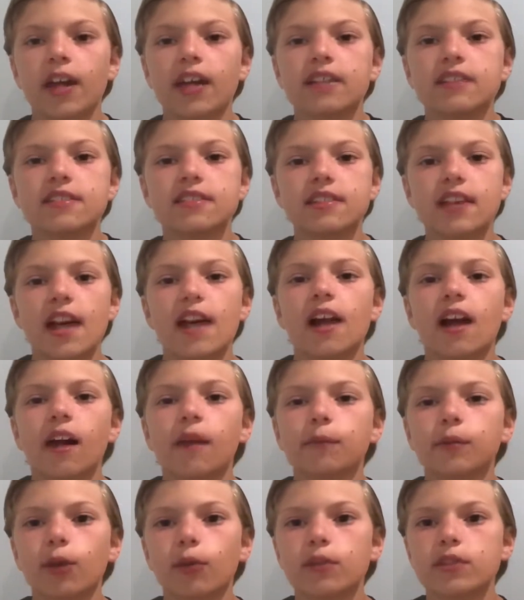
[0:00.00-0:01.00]
and today
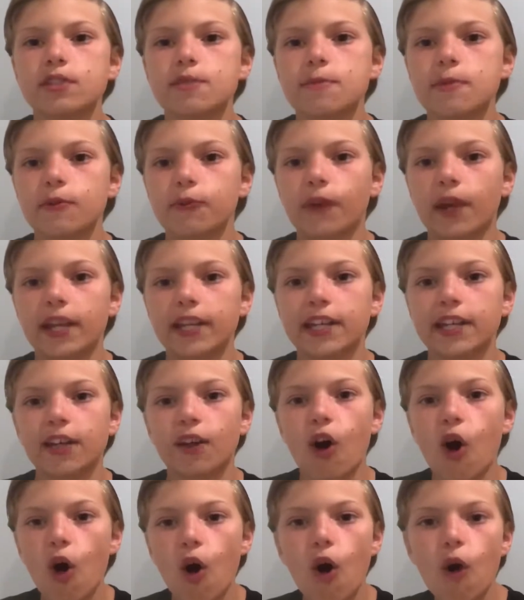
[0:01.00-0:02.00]
I'm going to be ranking
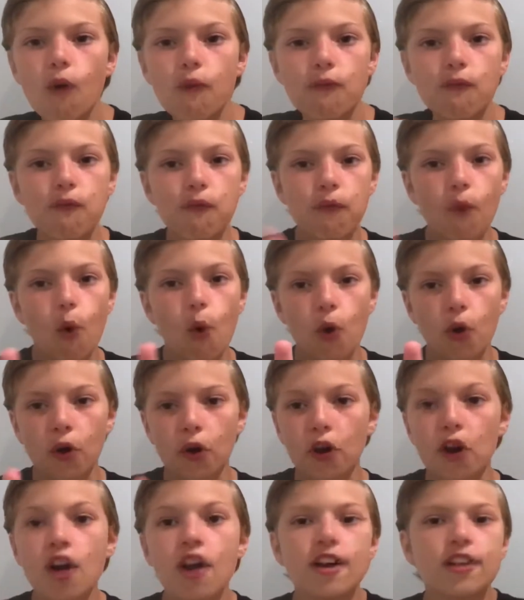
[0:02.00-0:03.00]
all
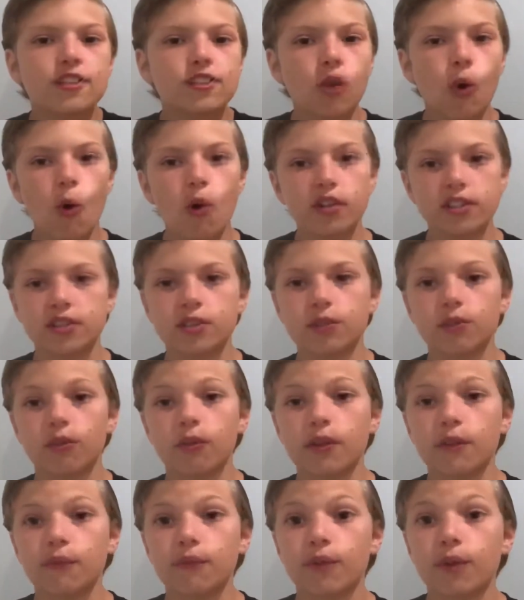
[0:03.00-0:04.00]
4 Toy
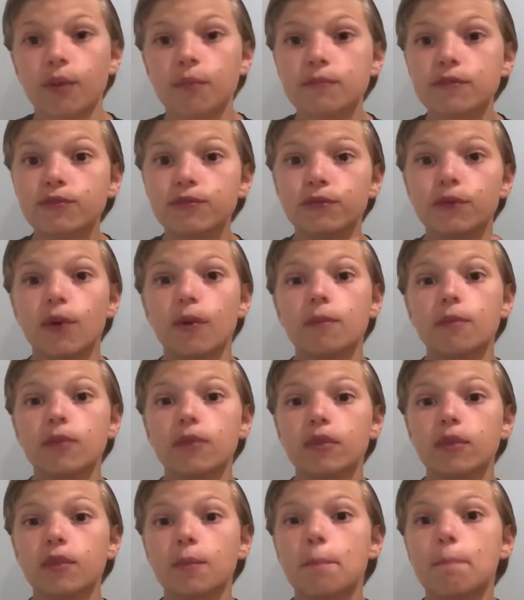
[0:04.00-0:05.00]
Story films from
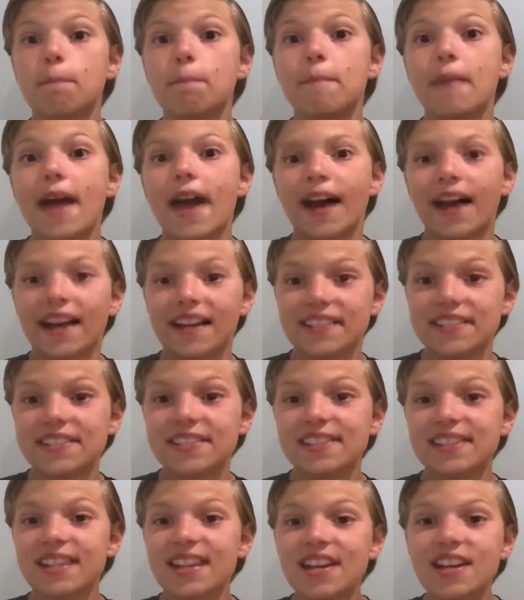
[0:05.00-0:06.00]
the
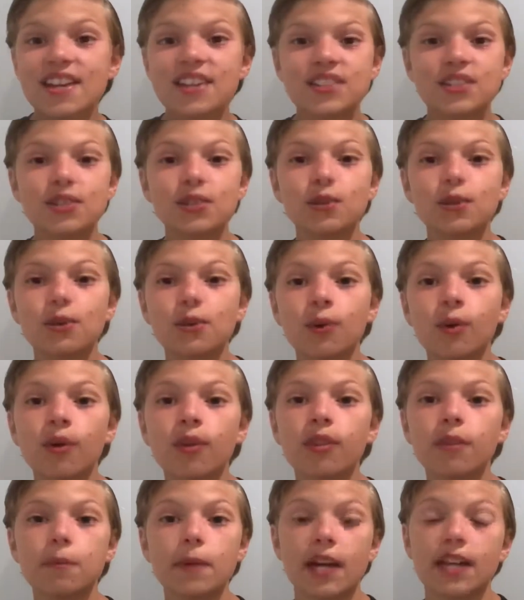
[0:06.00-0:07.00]
best to
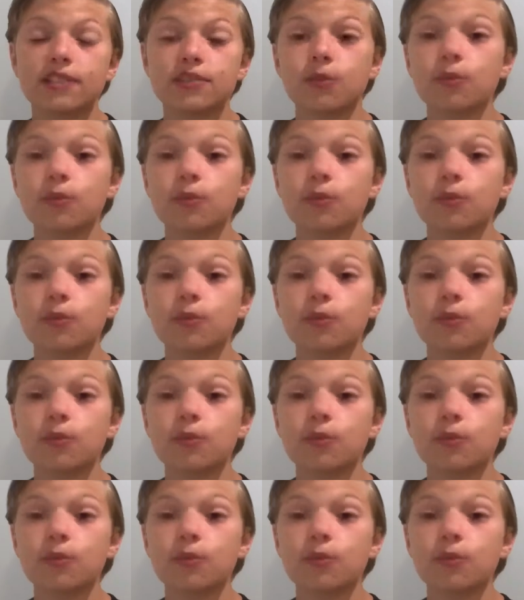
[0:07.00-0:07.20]
the best.